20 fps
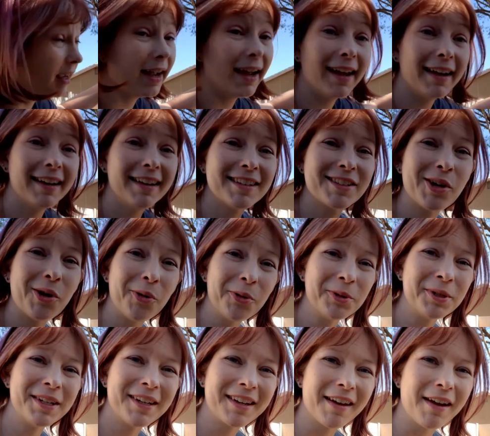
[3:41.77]
And it's
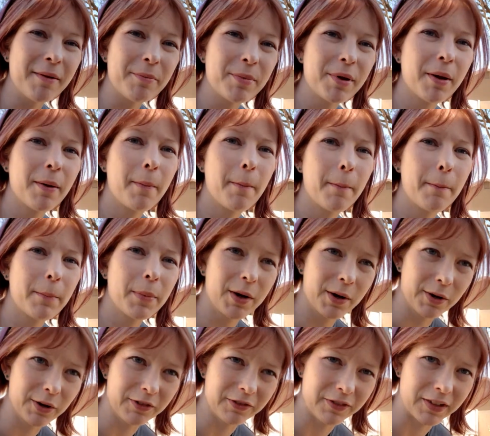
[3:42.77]
holding up
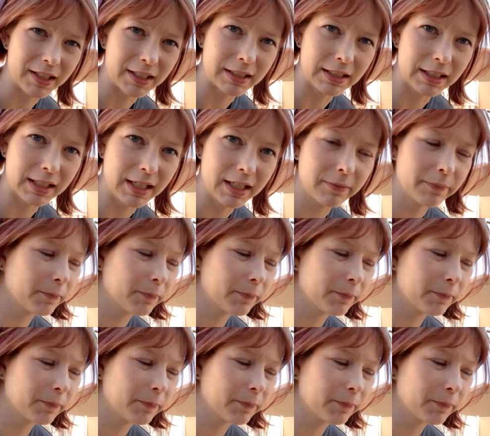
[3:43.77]
perfectly.